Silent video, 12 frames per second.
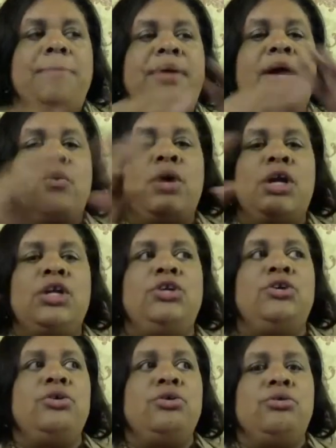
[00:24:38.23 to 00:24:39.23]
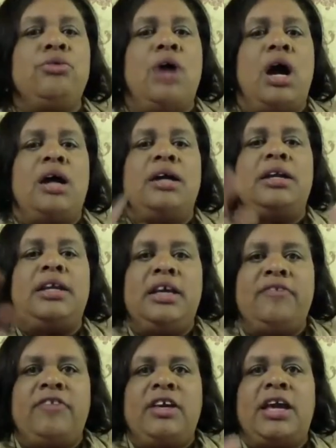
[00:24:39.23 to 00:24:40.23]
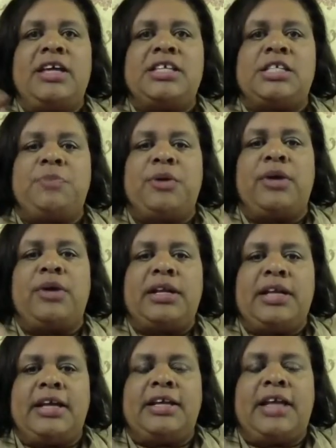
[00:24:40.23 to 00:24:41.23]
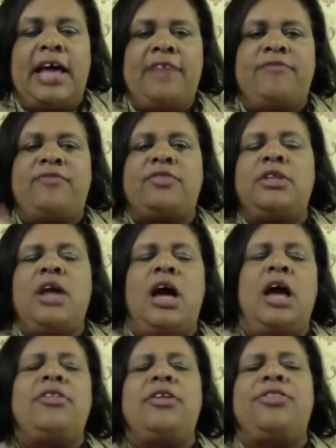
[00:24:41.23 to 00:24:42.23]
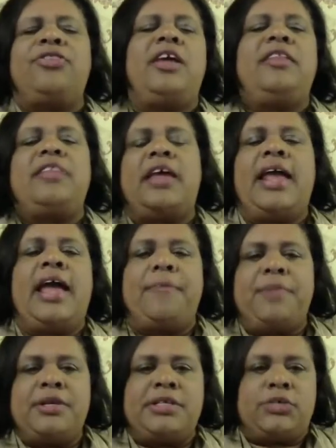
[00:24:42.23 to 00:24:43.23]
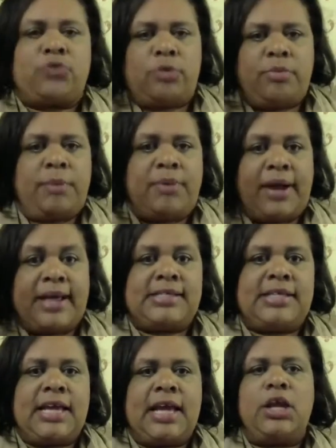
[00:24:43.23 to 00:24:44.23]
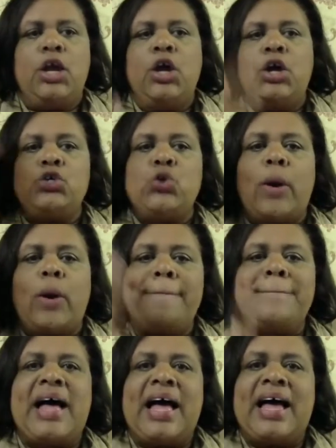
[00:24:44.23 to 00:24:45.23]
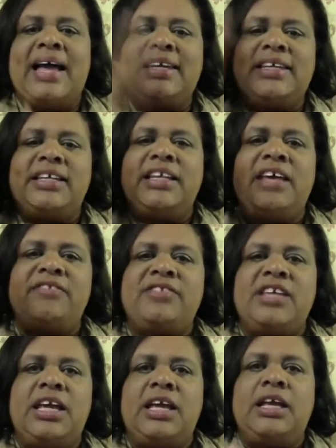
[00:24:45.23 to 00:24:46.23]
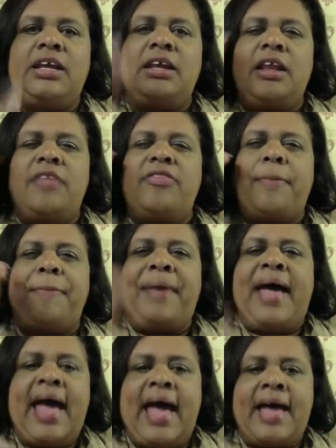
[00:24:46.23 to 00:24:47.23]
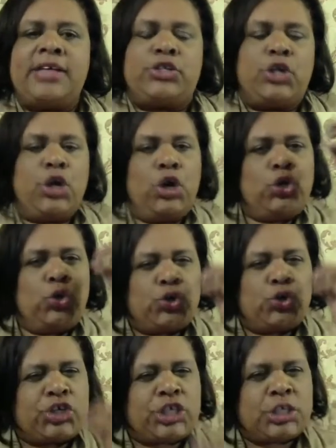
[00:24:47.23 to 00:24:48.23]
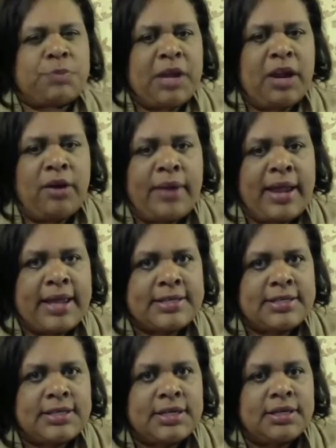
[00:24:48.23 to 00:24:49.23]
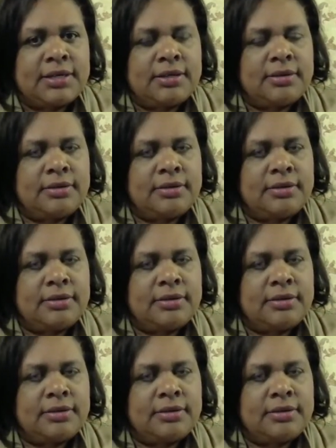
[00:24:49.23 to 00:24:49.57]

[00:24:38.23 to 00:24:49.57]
But when you are living a spirit-led life, the other thing that happens is, remember I said, your mind lives in the past. Your spirit